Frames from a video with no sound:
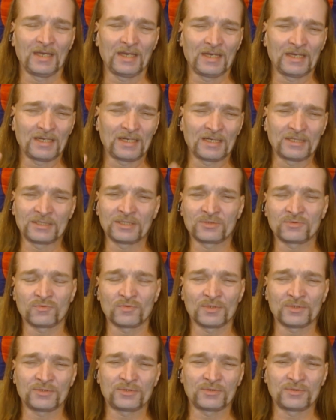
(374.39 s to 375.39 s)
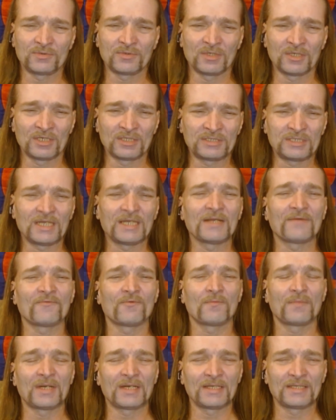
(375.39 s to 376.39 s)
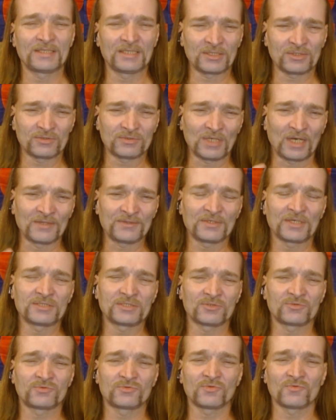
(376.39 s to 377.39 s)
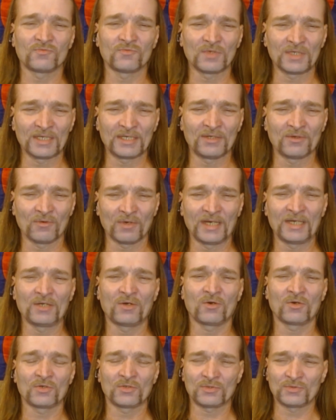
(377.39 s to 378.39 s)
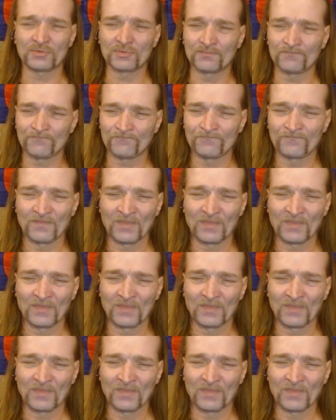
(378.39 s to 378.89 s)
And I just want to tell everybody, I thought this was a really great article.